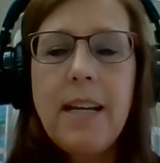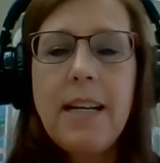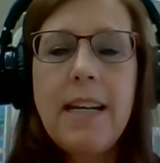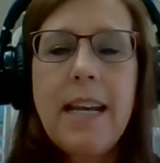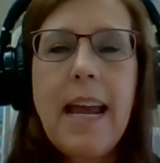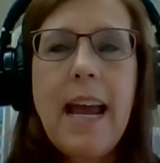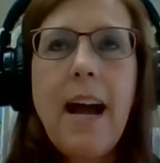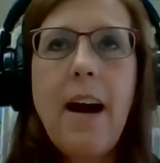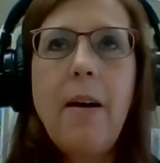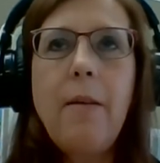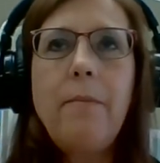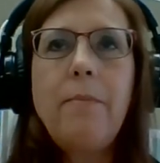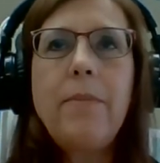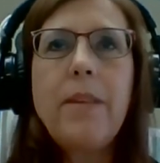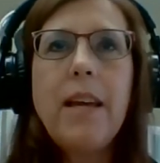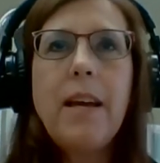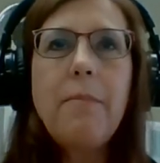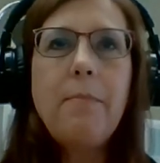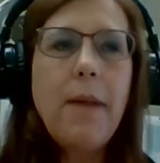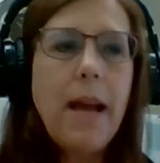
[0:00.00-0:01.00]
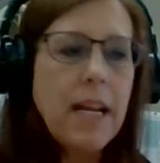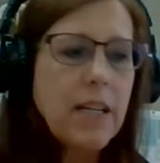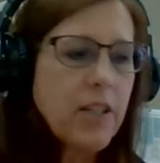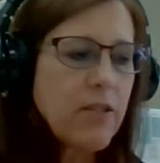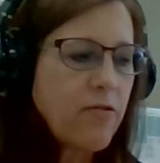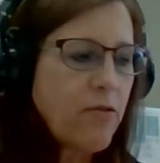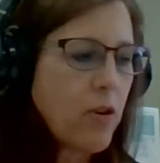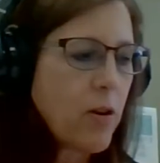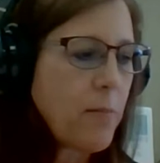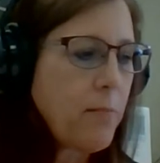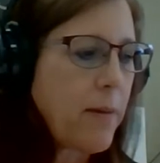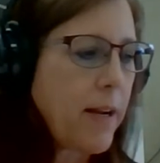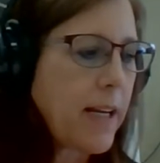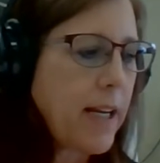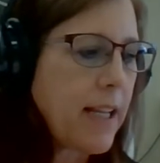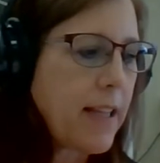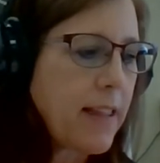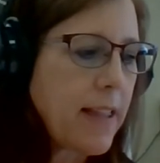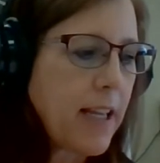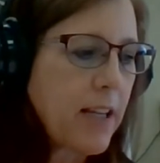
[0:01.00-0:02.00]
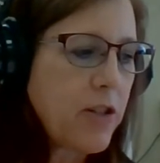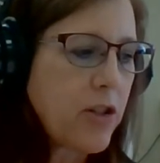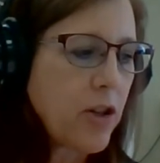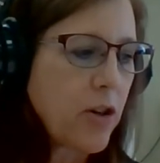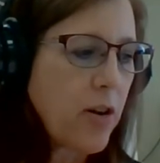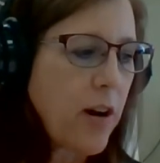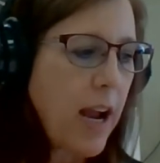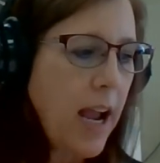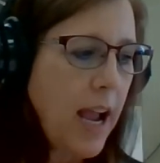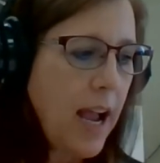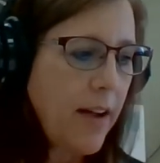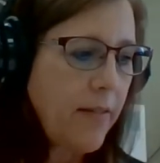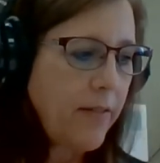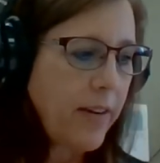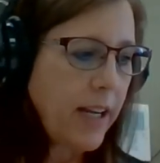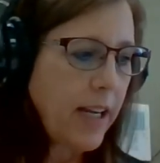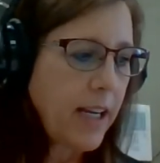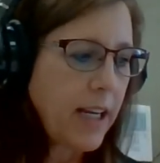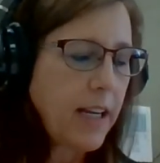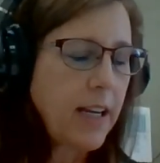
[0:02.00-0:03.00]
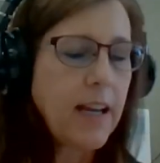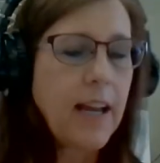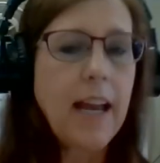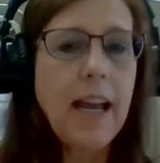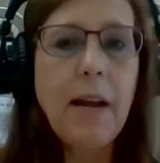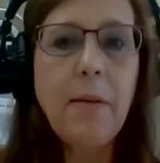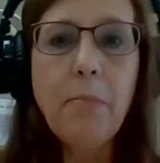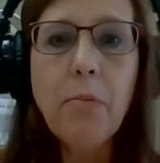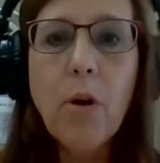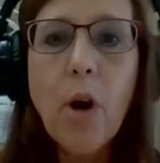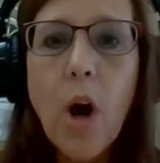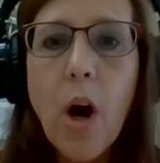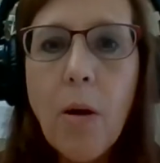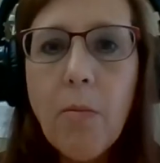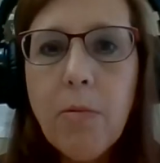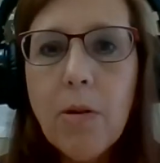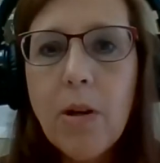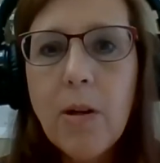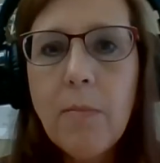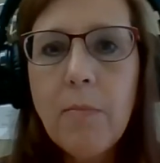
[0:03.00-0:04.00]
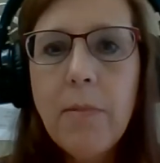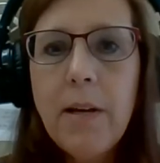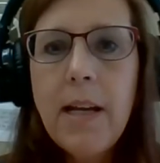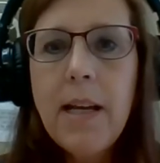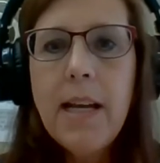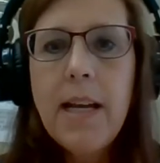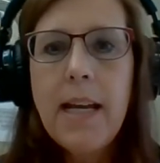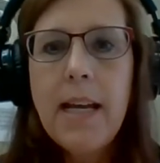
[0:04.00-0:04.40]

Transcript: Now, imagine for a minute that you're having a problem